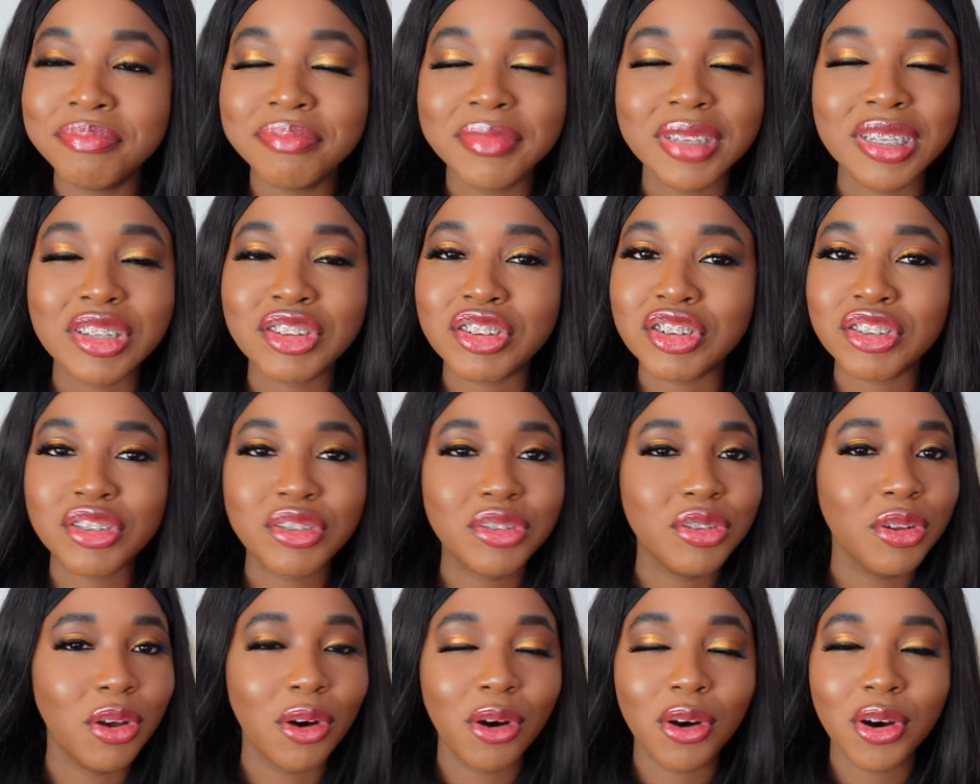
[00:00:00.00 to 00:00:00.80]
It's just
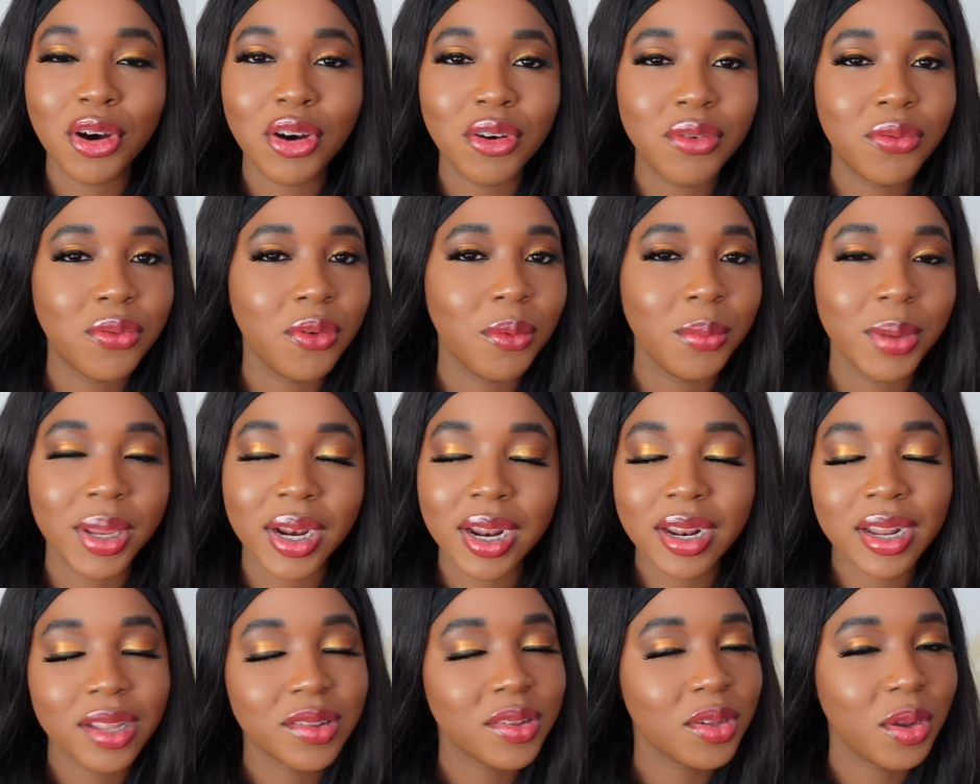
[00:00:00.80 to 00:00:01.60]
not a formula
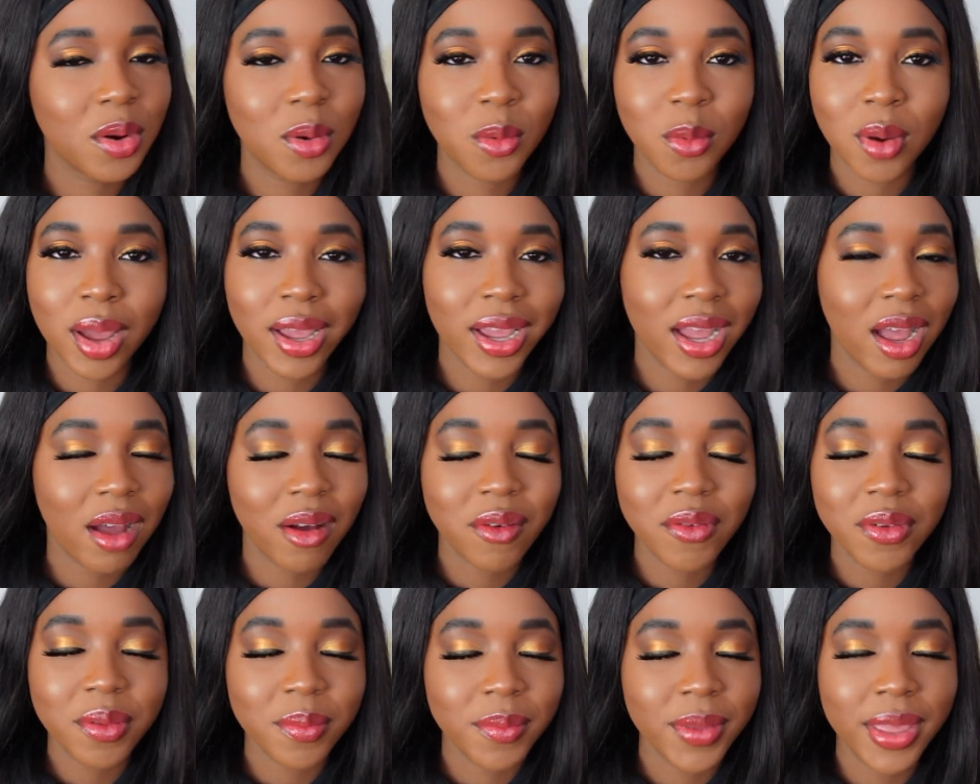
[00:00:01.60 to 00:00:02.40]
that's going to work
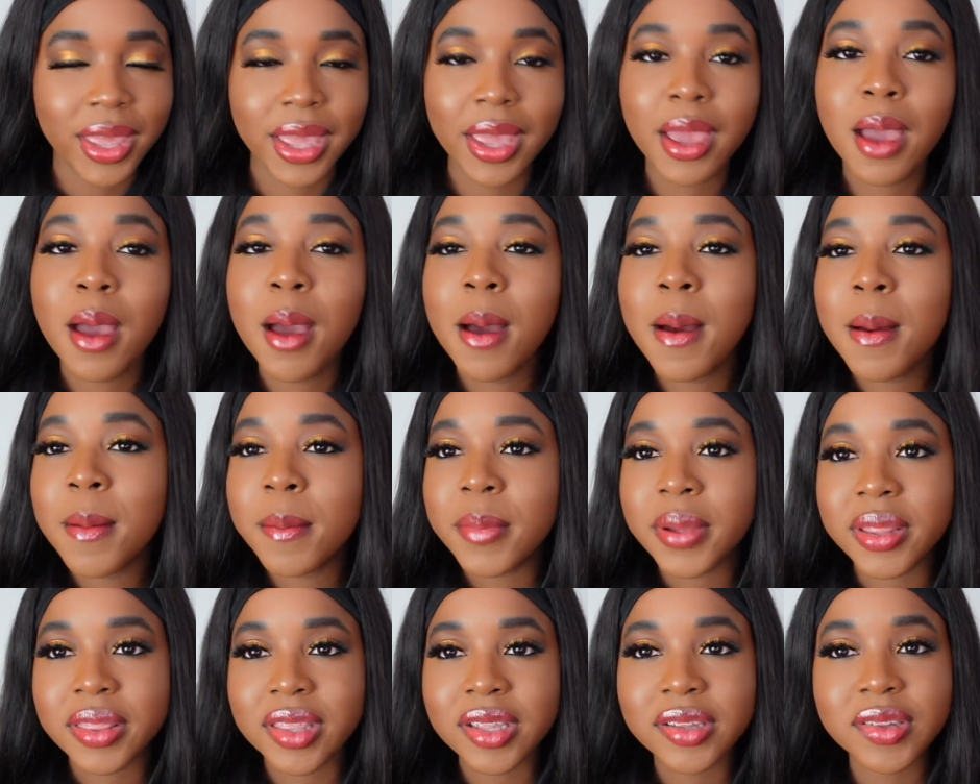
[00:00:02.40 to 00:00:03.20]
out for me.
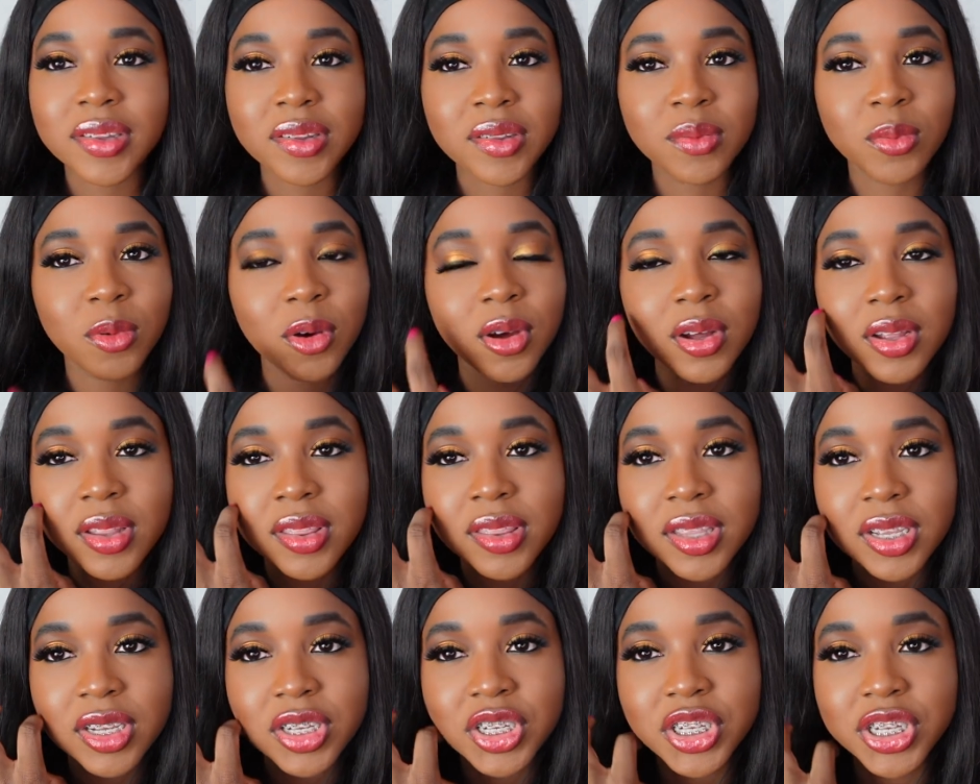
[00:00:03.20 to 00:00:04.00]
But this is what
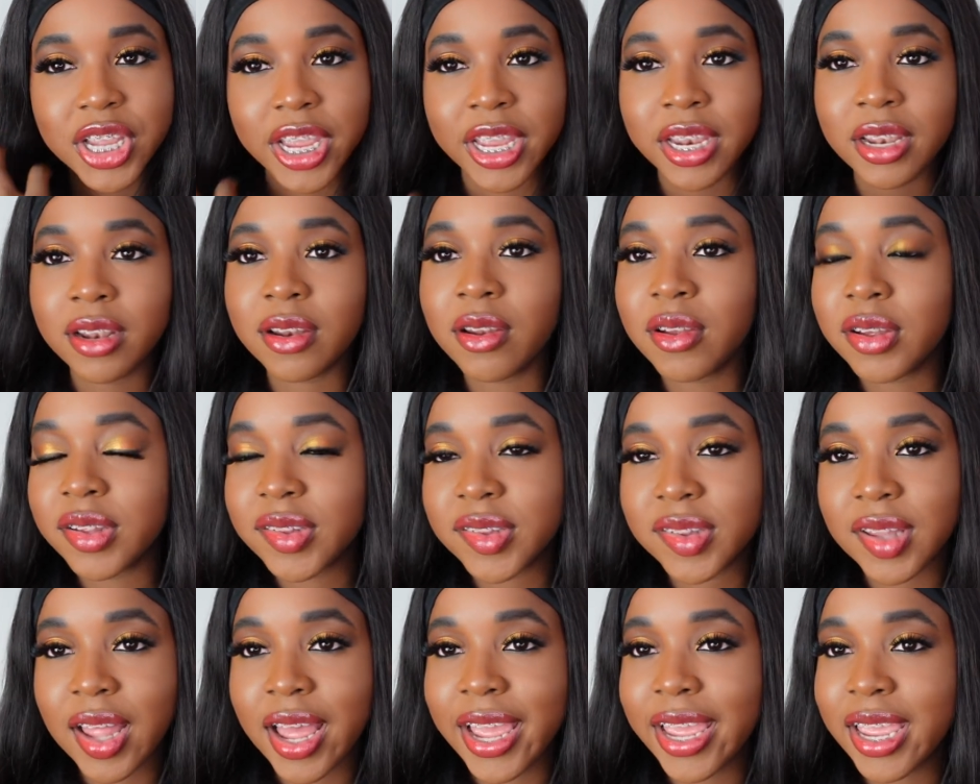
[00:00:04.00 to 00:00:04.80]
this shade
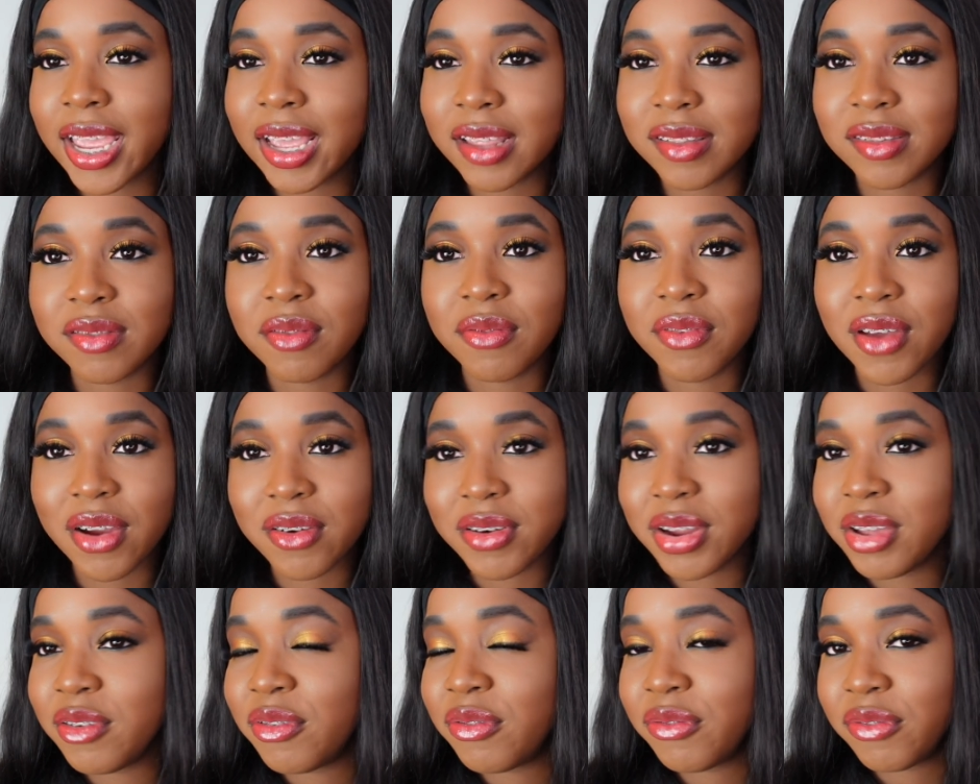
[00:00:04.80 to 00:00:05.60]
looks like. It's
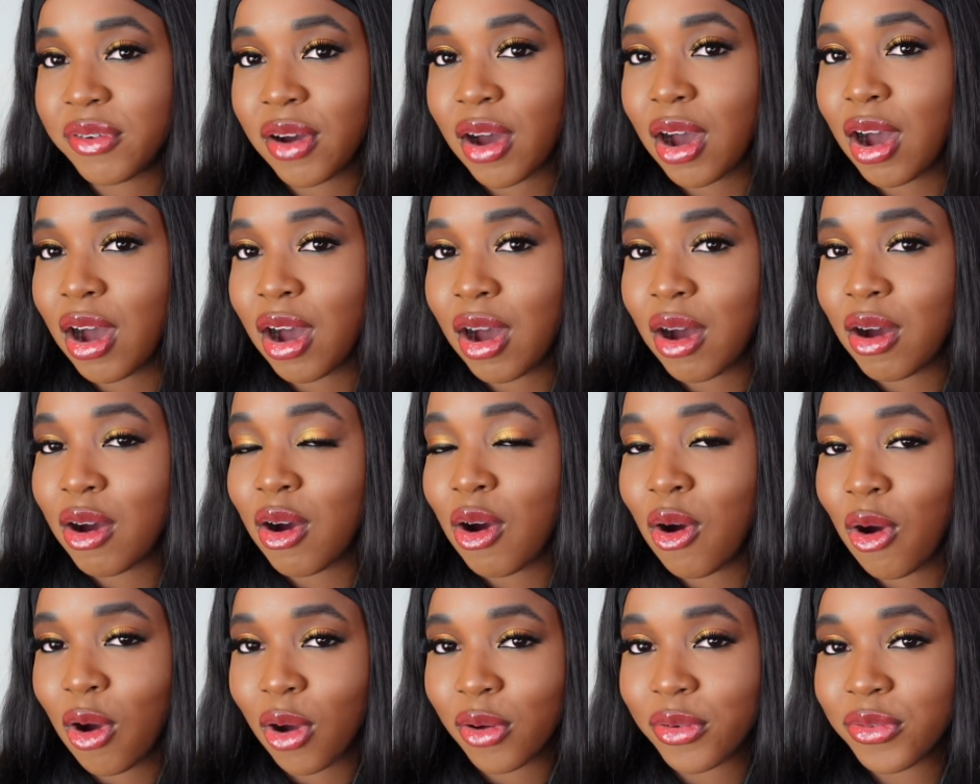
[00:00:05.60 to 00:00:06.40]
very far
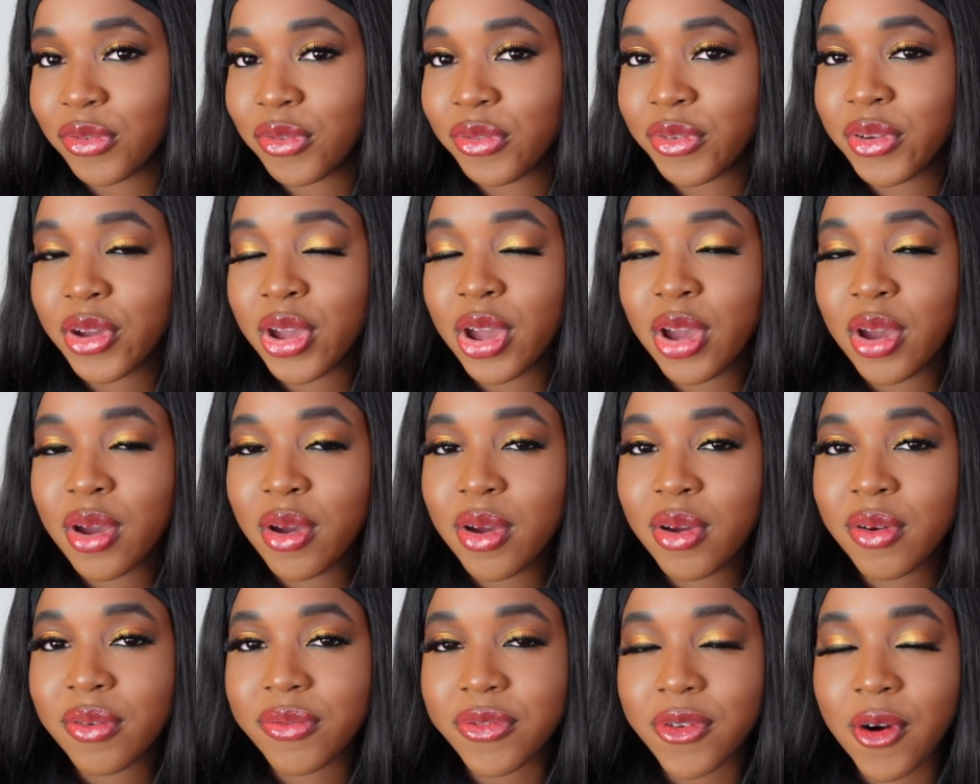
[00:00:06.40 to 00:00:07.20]
off
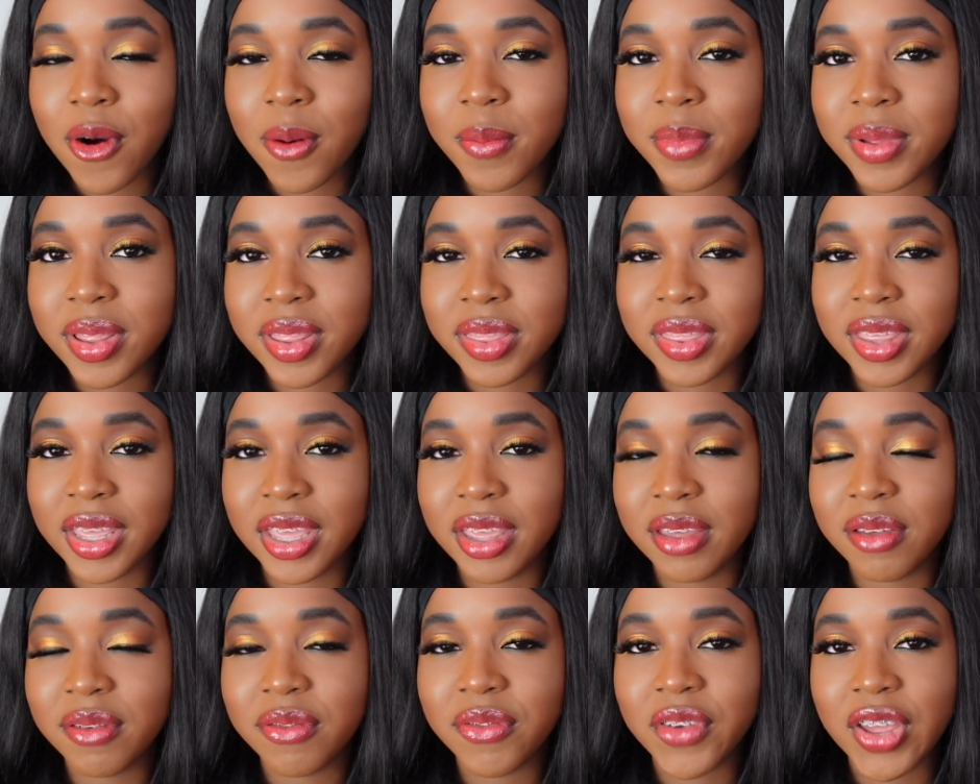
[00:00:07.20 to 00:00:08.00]
from
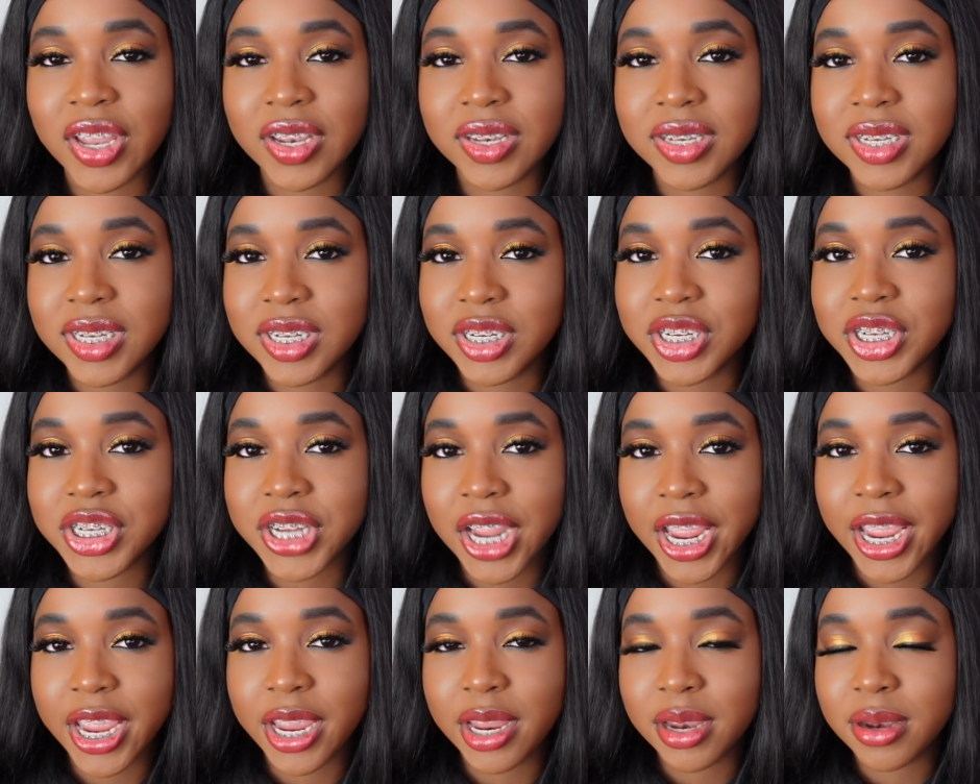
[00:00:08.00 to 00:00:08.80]
the Fenty
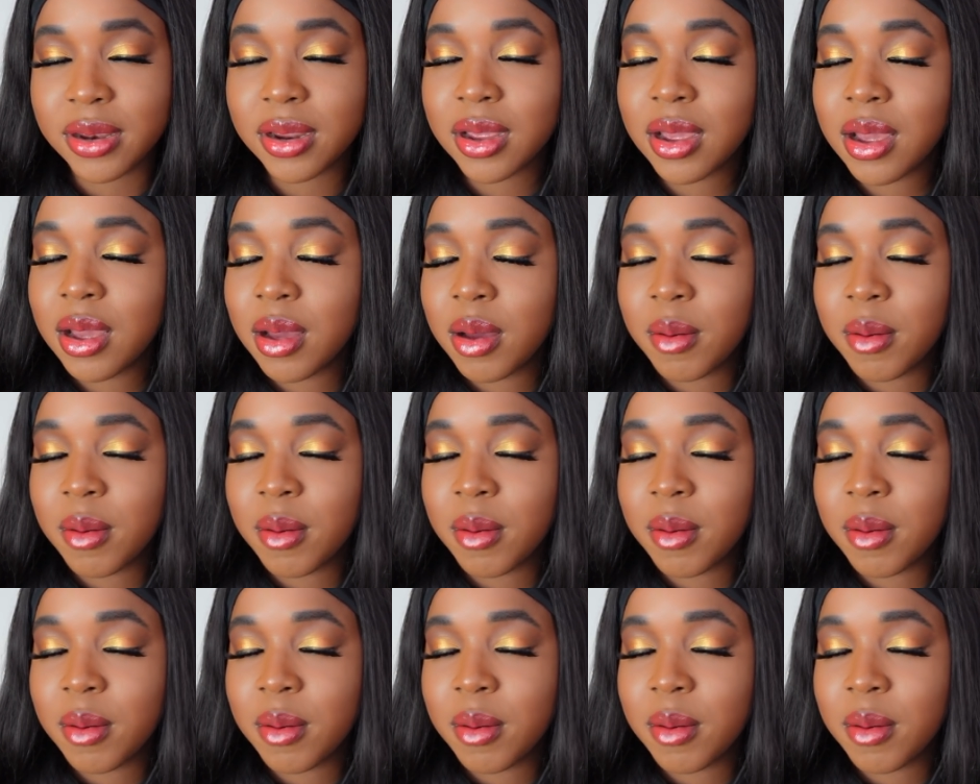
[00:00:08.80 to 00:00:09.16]
shade.